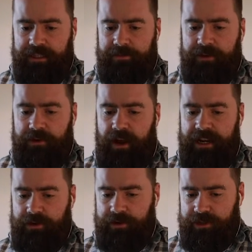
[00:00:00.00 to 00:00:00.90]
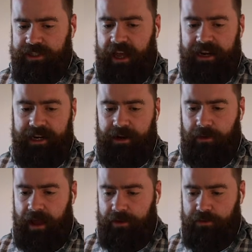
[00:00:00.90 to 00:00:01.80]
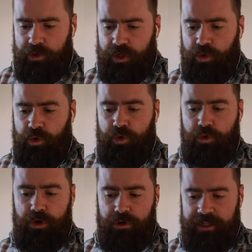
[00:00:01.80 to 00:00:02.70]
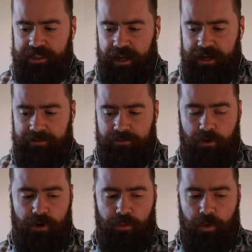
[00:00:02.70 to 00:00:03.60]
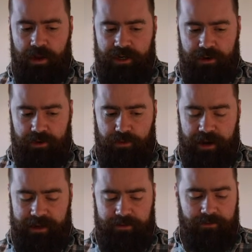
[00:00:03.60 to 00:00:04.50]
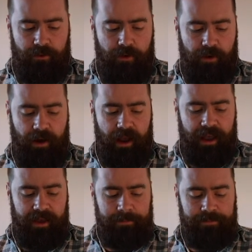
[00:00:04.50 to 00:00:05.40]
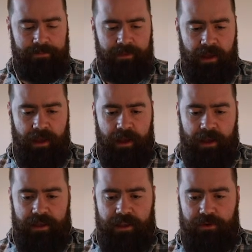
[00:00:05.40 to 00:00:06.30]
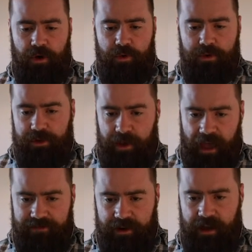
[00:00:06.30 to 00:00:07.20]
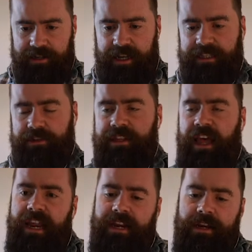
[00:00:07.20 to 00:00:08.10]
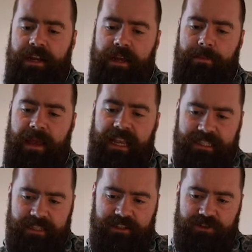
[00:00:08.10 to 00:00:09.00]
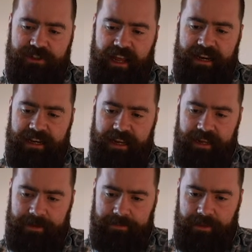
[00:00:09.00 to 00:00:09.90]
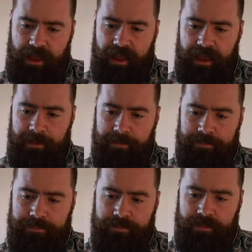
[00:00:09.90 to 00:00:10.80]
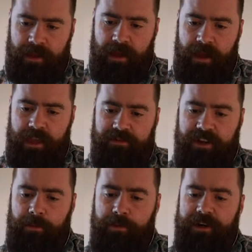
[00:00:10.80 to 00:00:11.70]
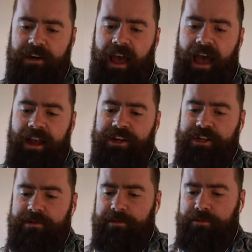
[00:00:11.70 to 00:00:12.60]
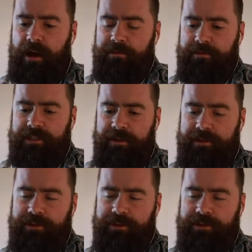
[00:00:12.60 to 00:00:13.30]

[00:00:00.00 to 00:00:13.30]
some of the greater understanding around who you're designing for and what you're creating for. So you have your context. So then, based on this understanding, you have to come up with an actionable problem